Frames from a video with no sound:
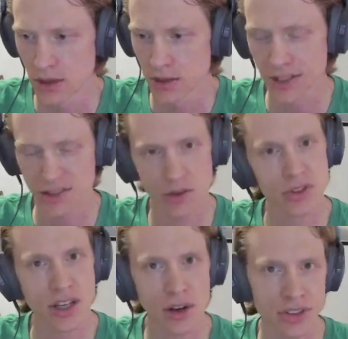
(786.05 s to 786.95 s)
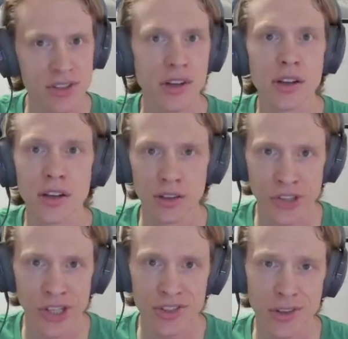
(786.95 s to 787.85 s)
Yeah, so Skeleton Slayer,
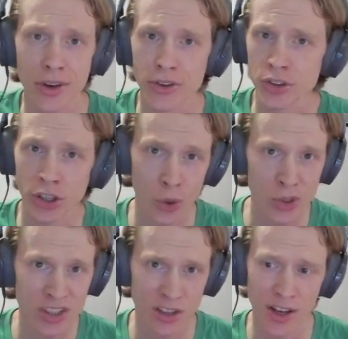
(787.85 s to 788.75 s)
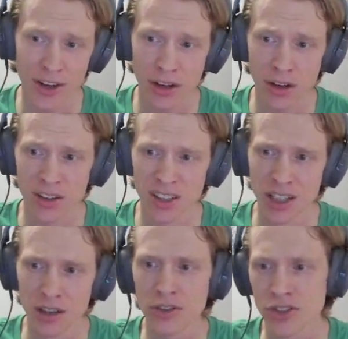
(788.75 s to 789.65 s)
Undead Slayer, Ghost Slayer.
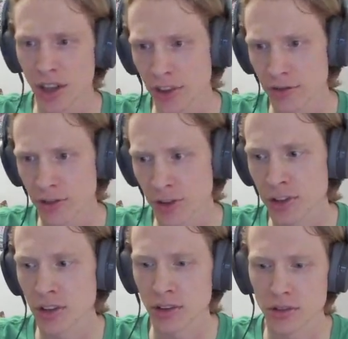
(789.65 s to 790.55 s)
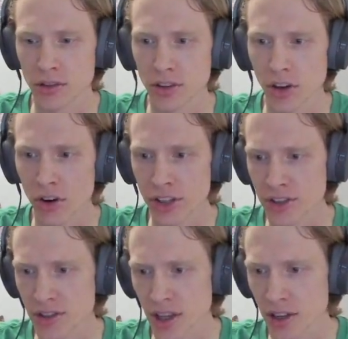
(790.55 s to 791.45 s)
There's nothing for the
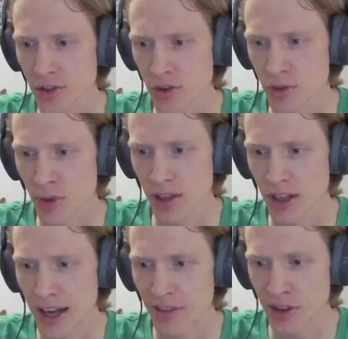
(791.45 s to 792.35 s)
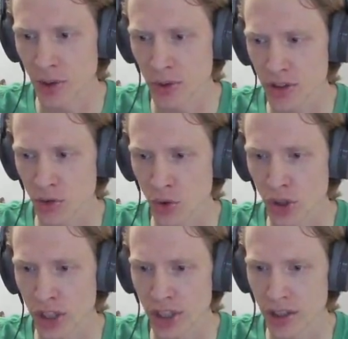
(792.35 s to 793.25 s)
Guardian statues, but having those
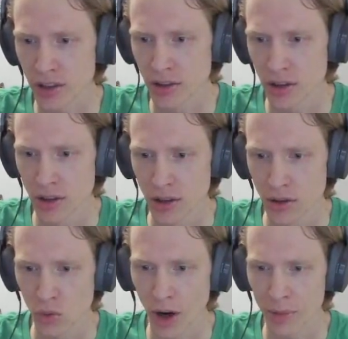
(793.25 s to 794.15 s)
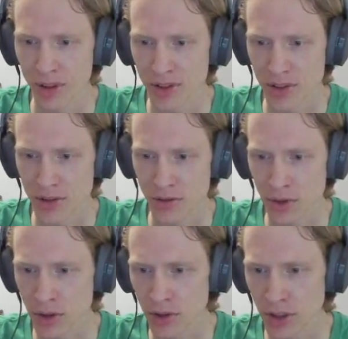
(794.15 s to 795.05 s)
3 weapons is
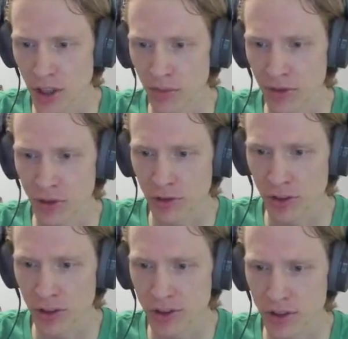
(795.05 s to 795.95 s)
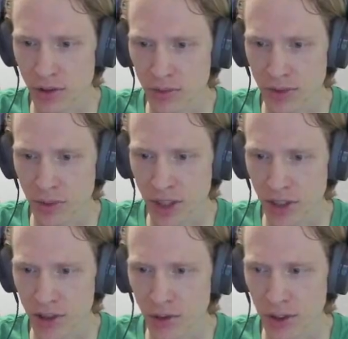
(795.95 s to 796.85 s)
really helpful for this. Oh, and we got
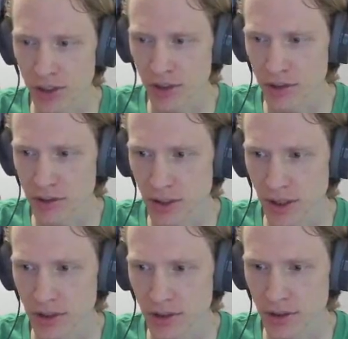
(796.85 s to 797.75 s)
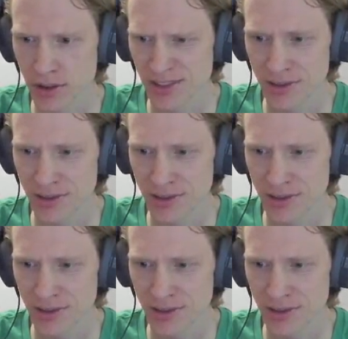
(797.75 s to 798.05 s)
a coin. Nice.